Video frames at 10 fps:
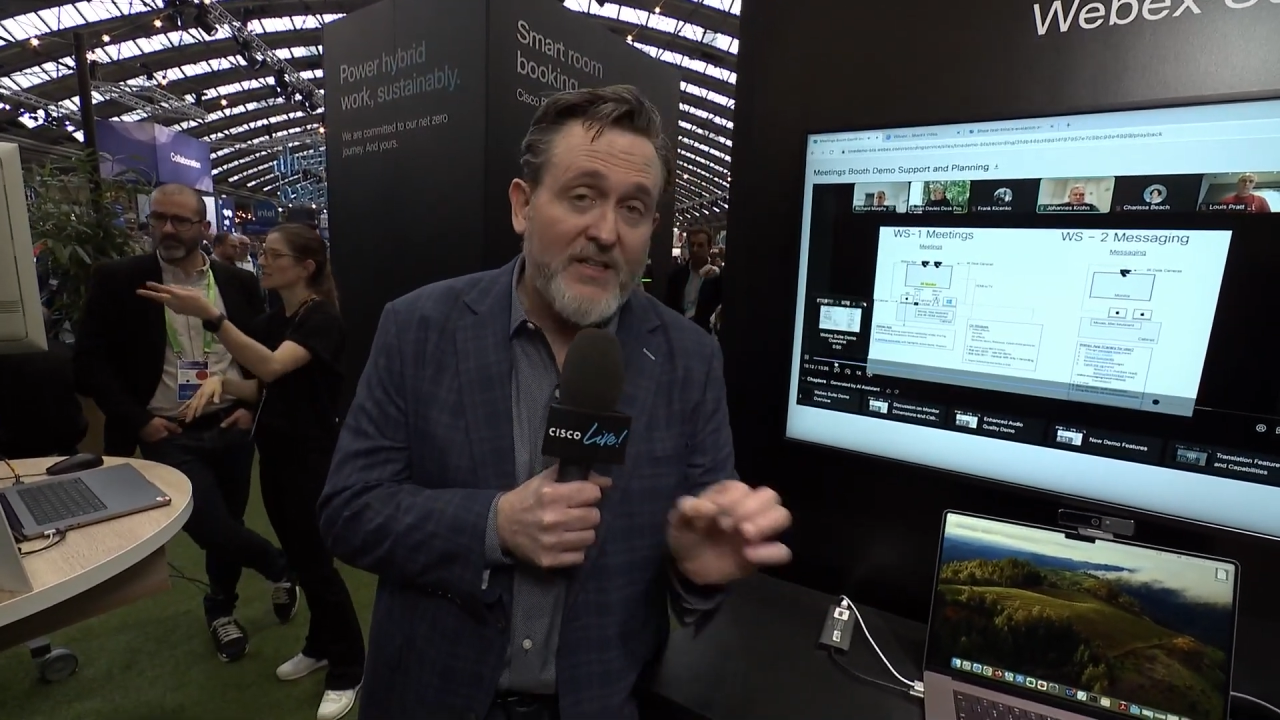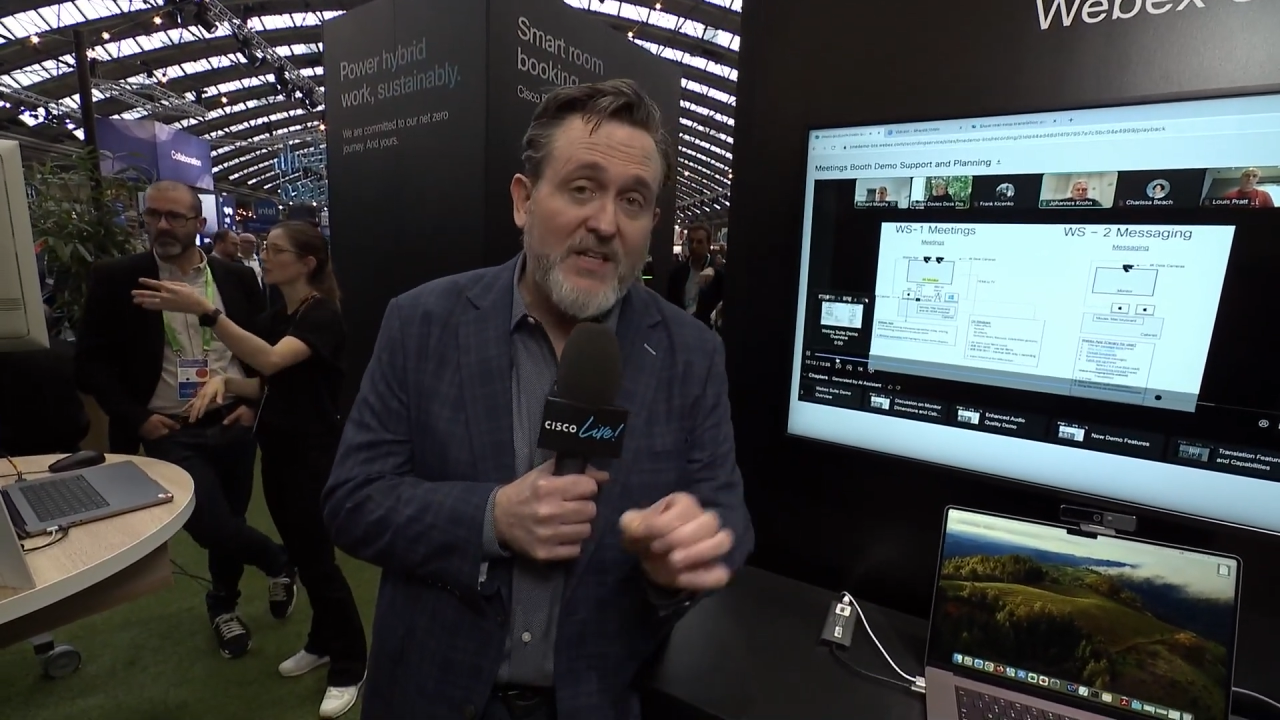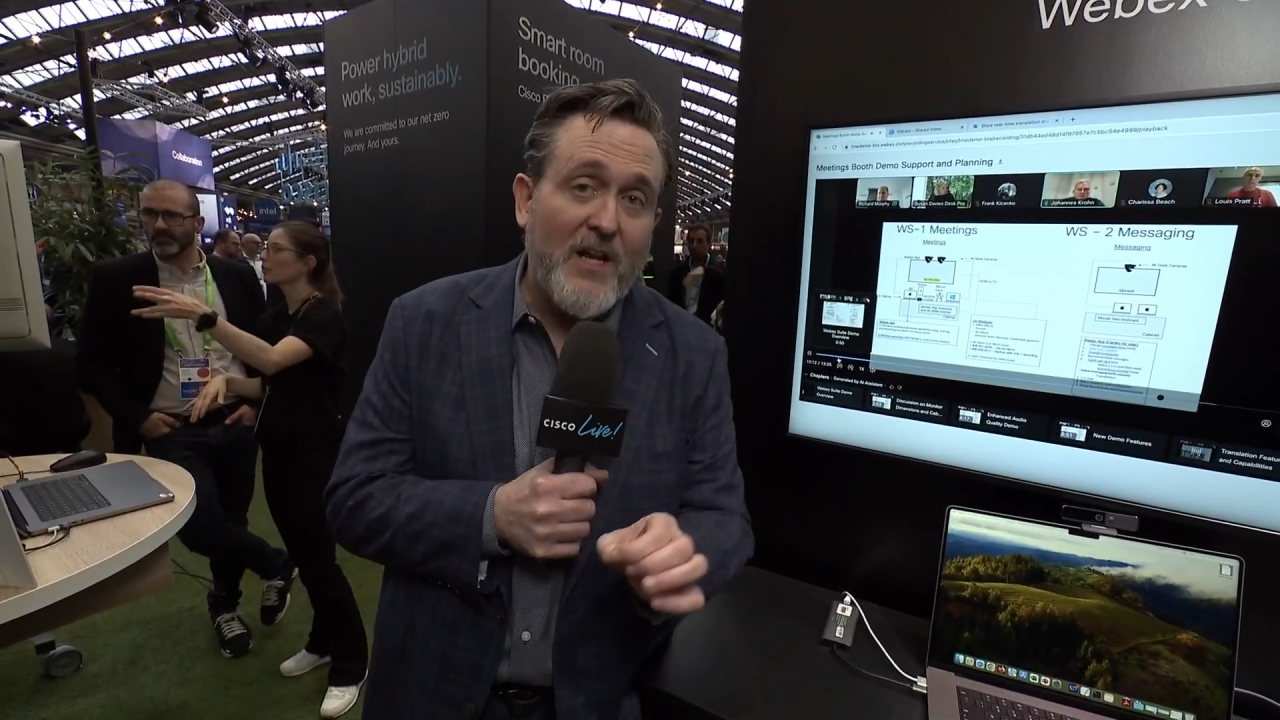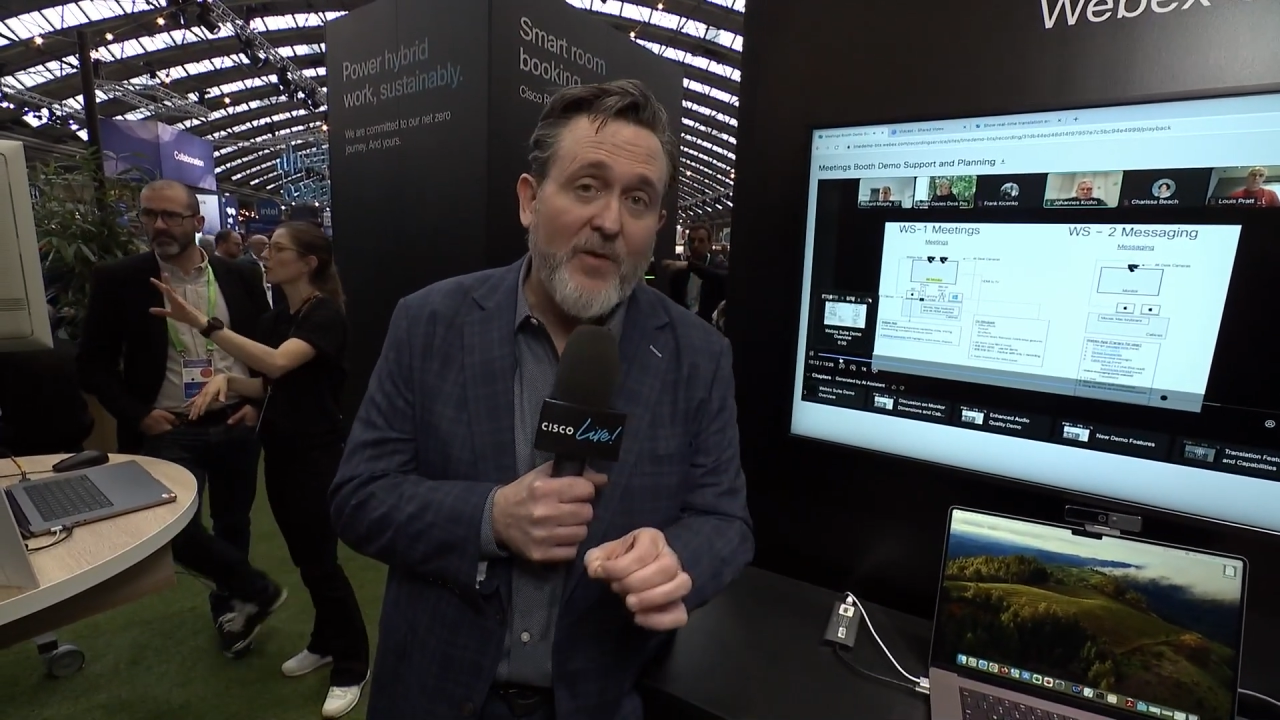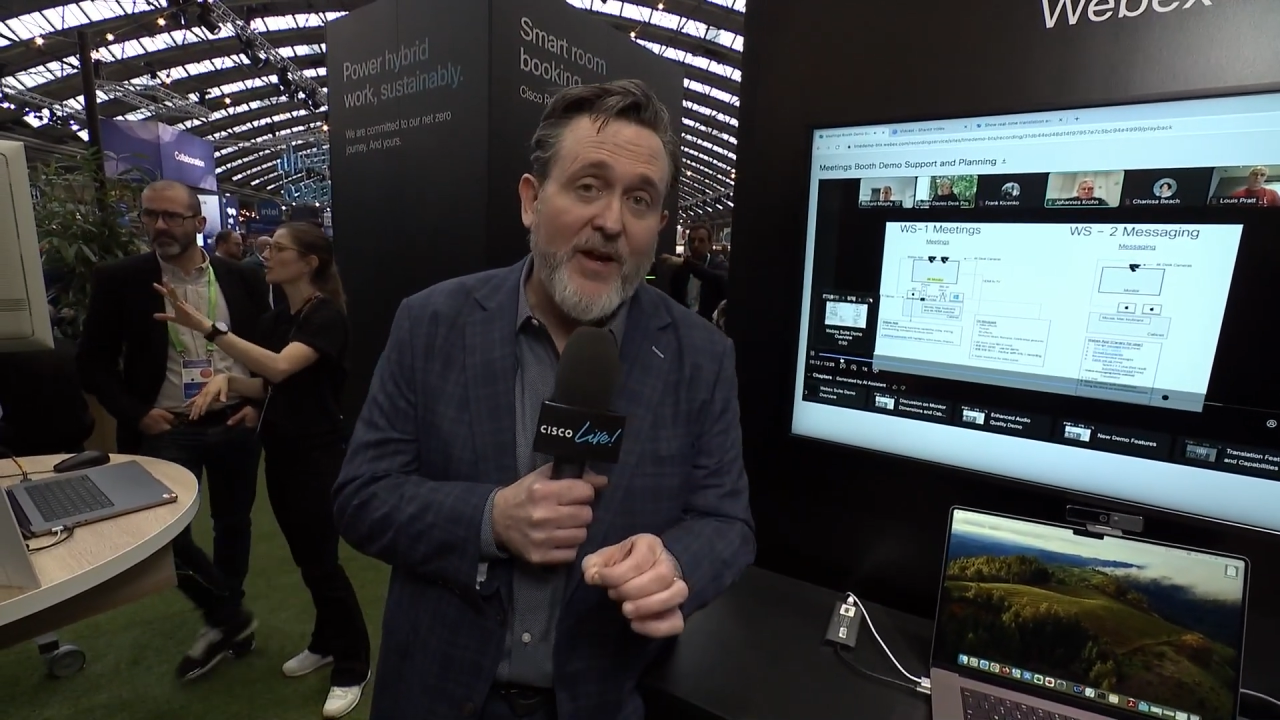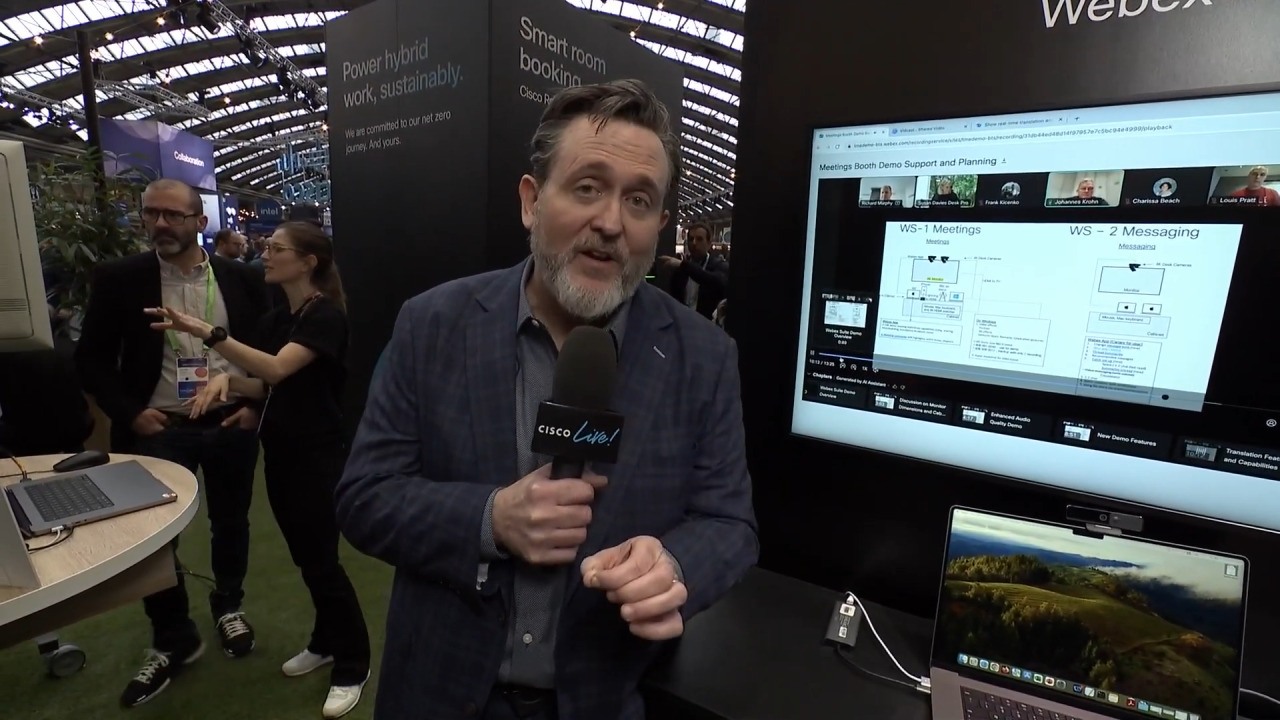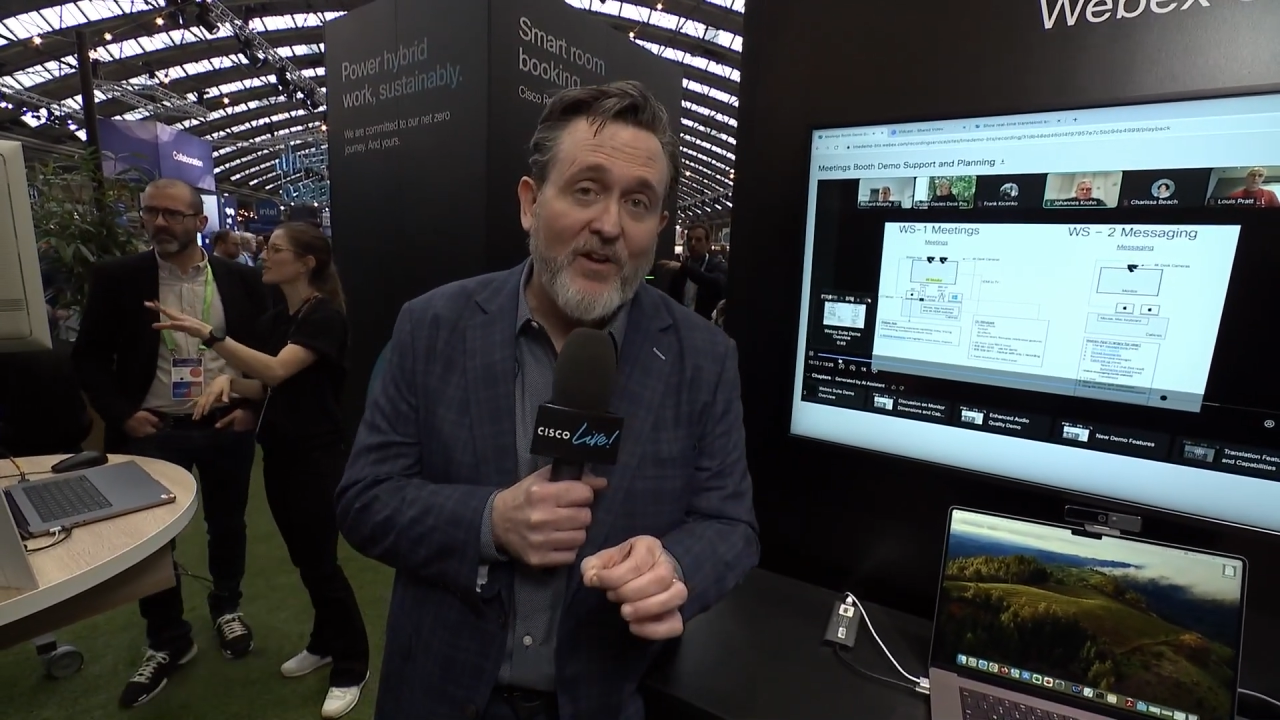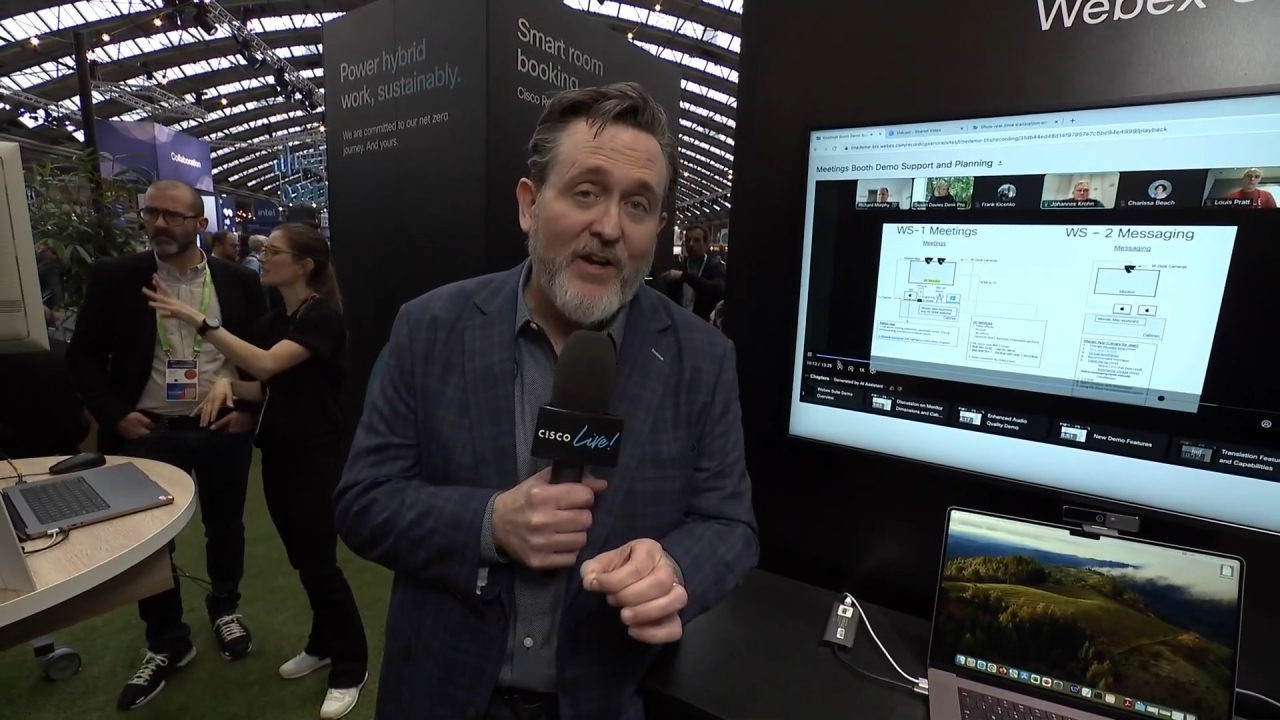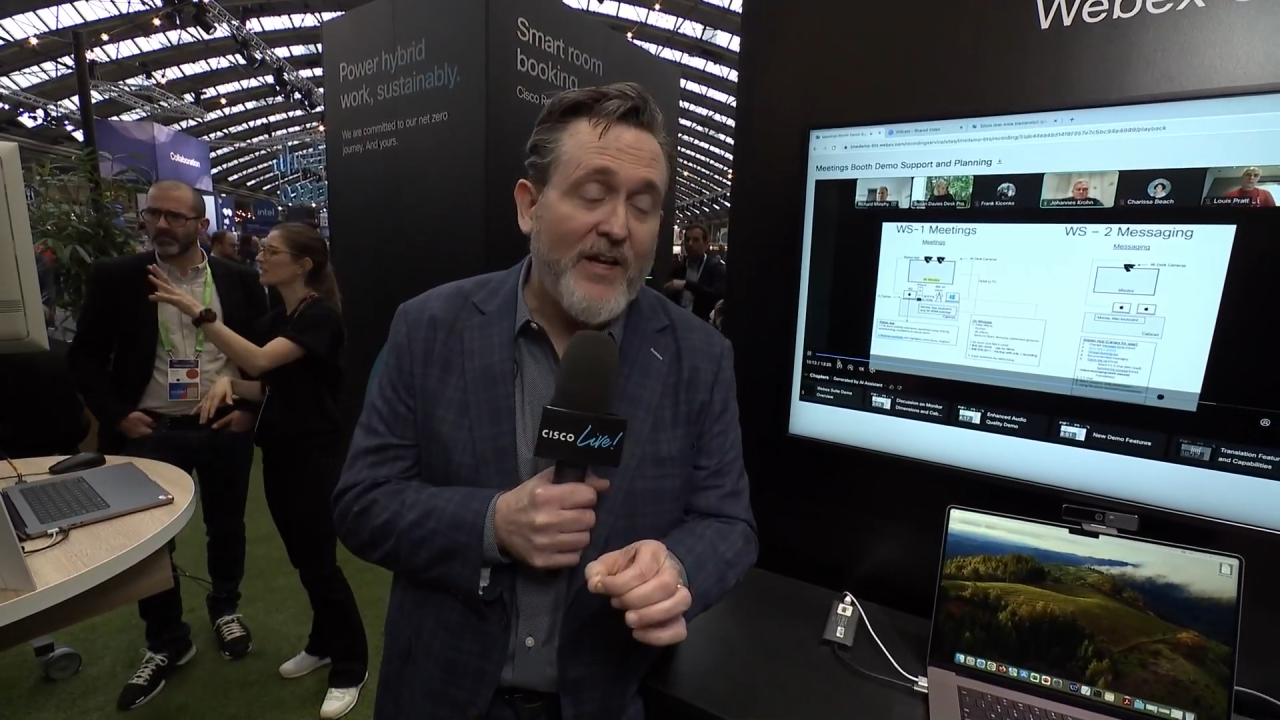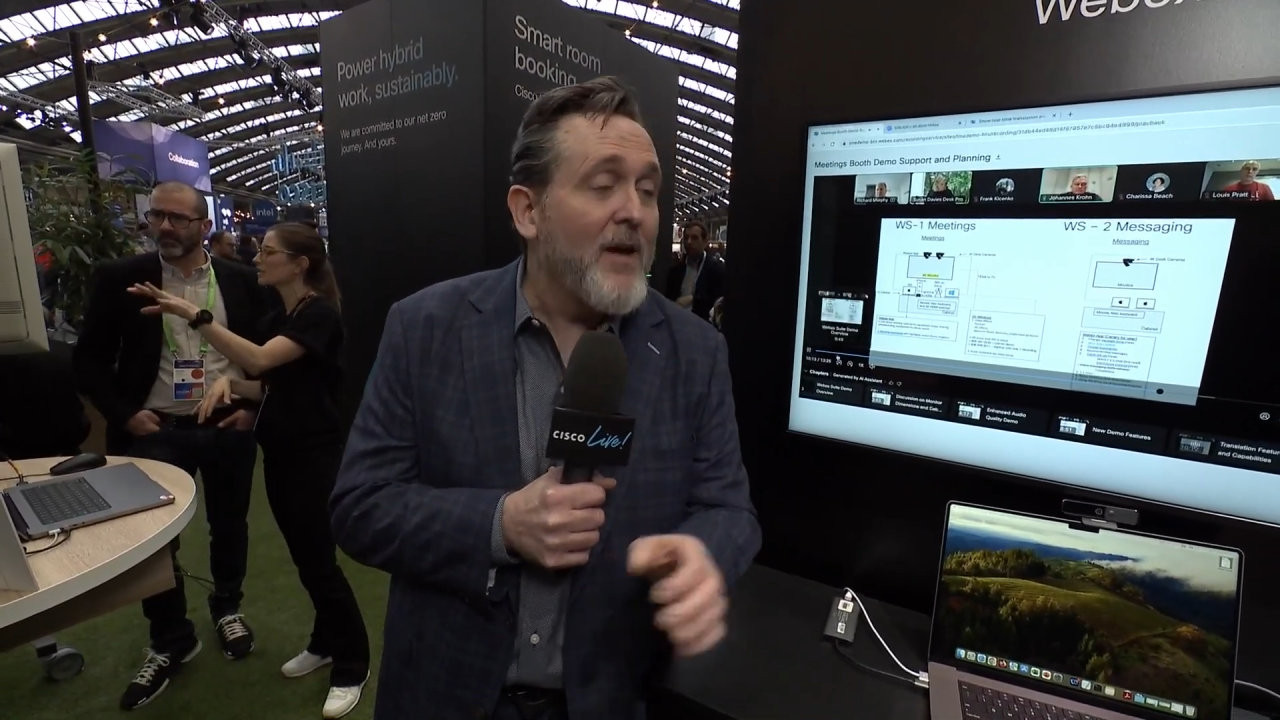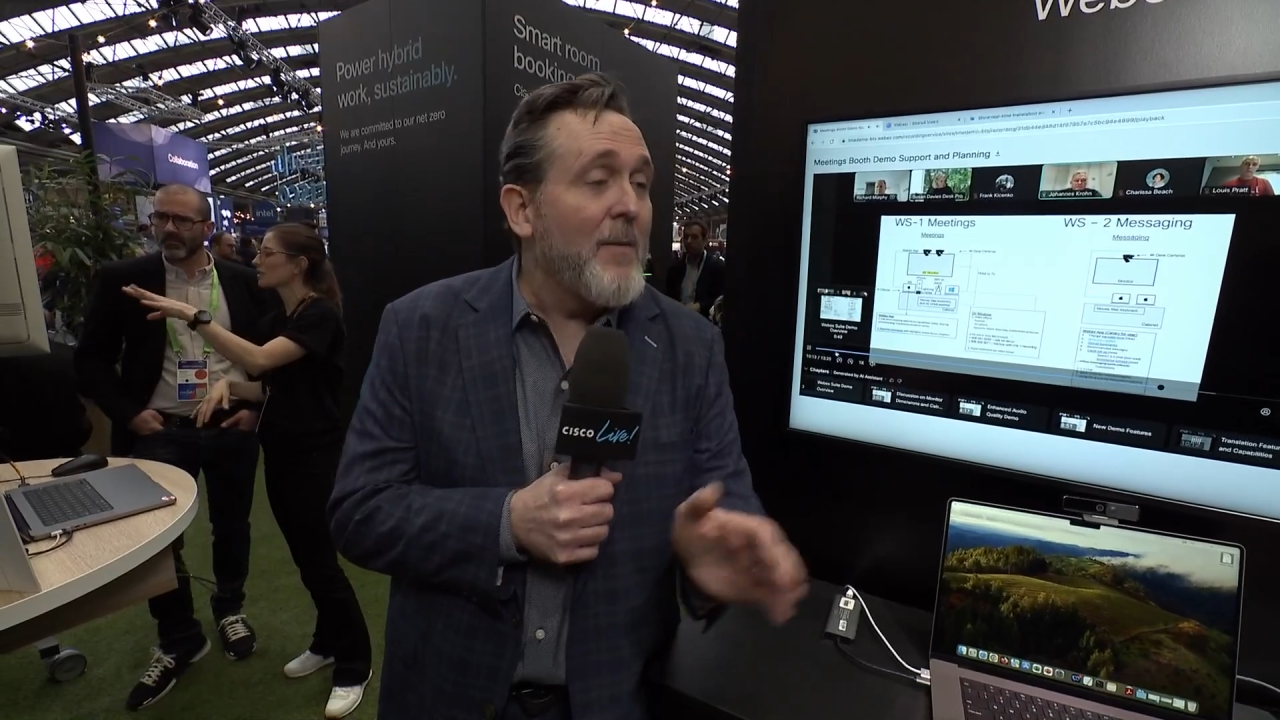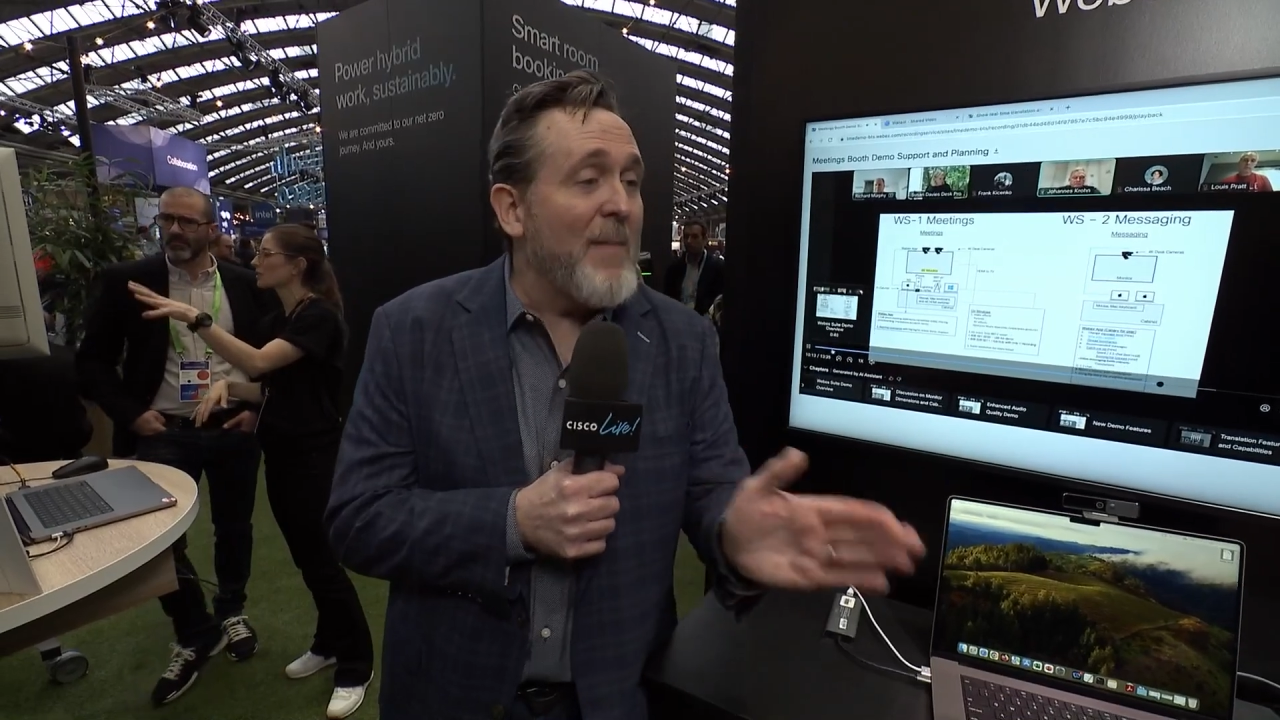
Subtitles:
accelerating learning.